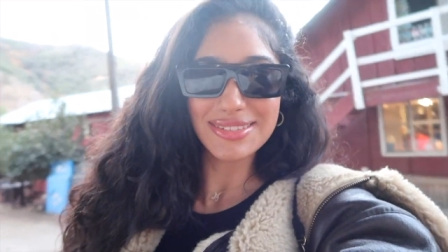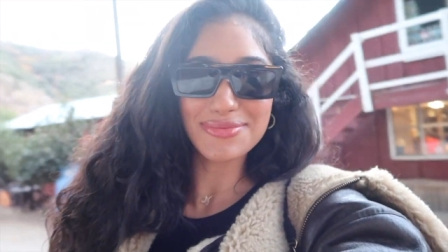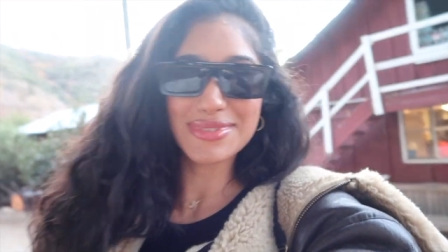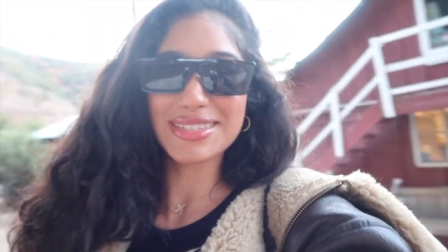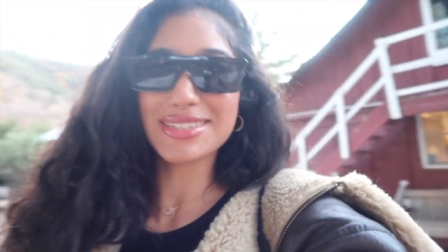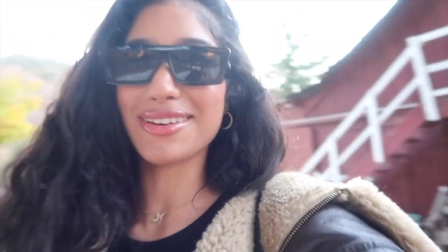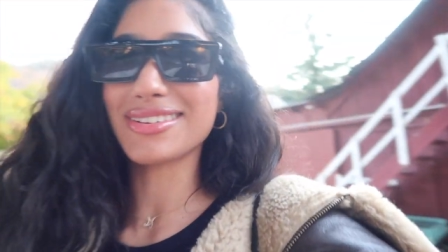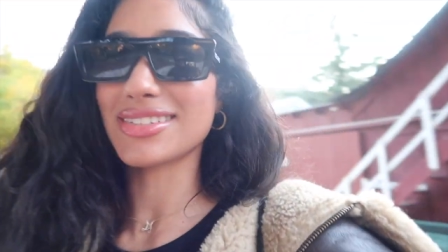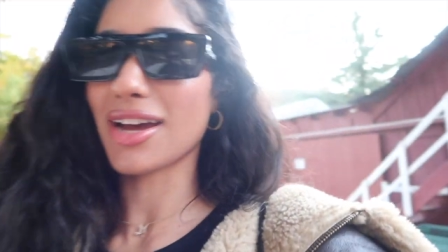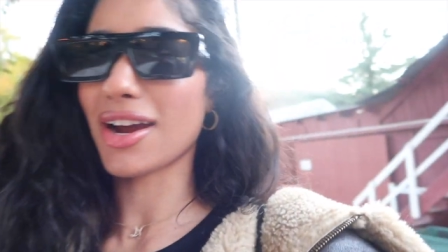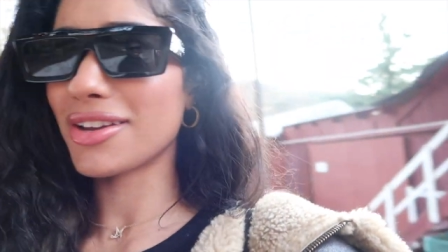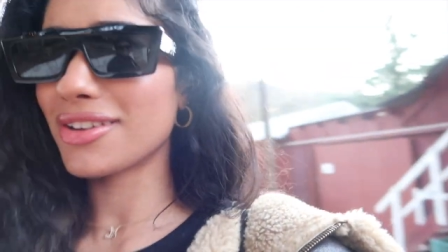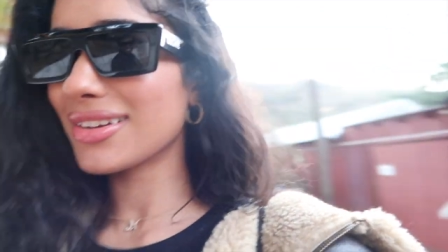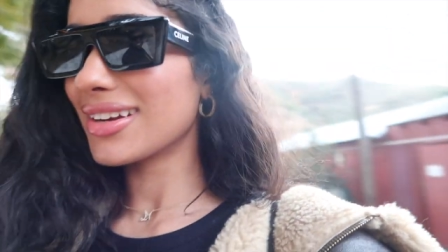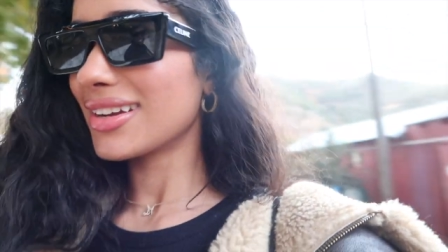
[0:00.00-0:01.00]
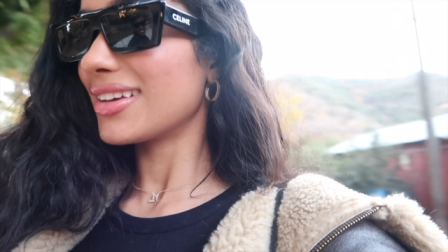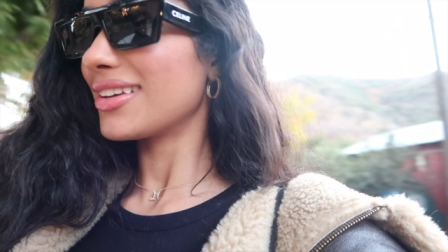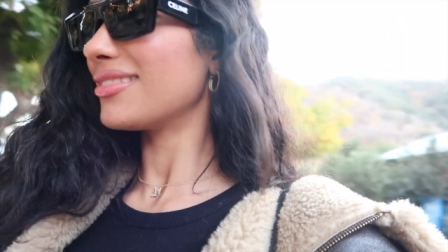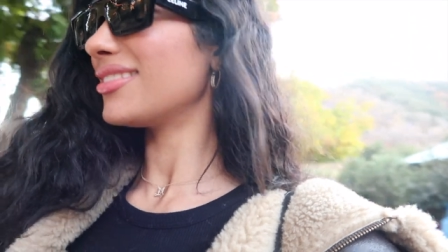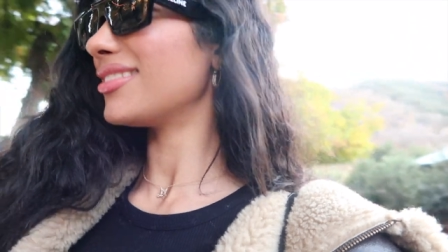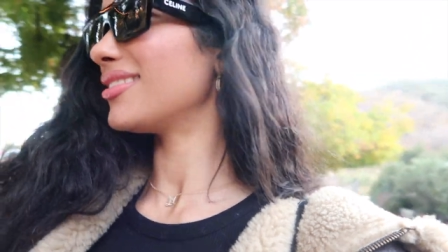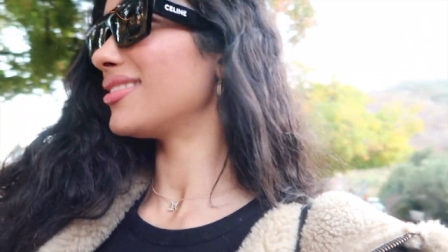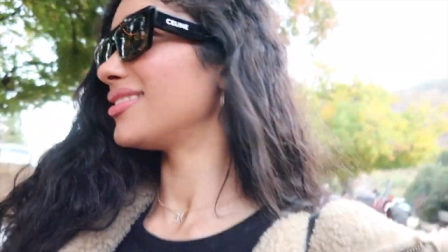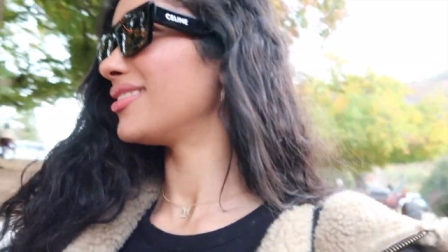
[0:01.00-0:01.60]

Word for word: I'm so Are you gonna eat one?